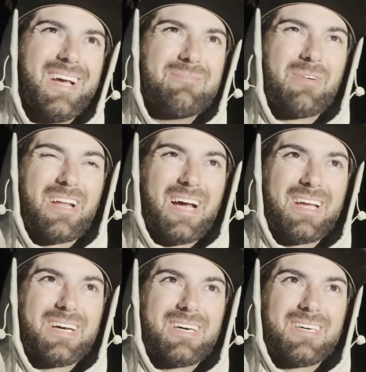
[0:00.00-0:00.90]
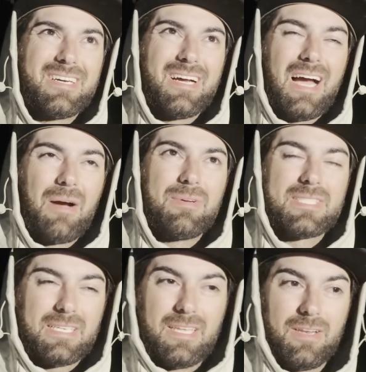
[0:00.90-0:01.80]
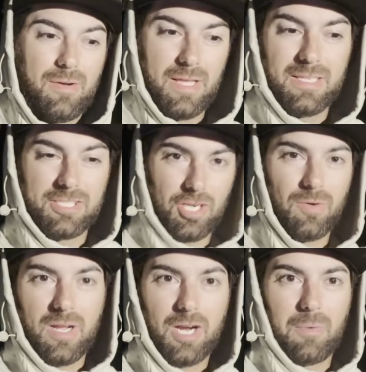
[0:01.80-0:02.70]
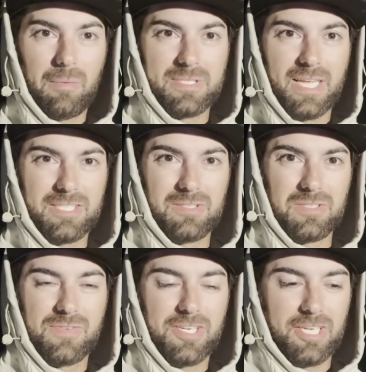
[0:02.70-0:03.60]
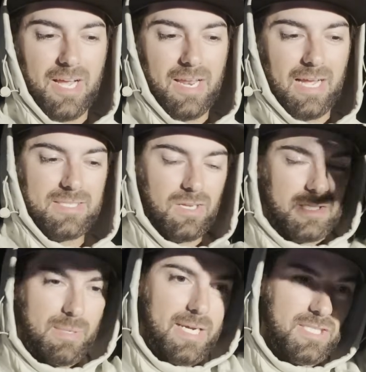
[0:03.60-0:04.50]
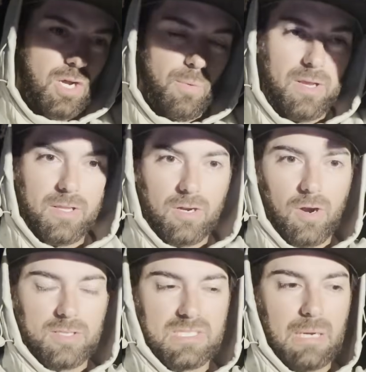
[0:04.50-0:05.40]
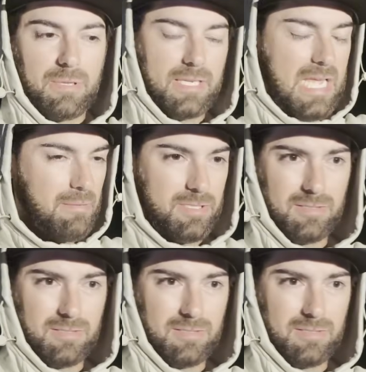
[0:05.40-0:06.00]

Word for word: But I, uh, I was, you know, in the general area where I was catching those fish at, I saw some guys, you know, wheeling across the top of the dam.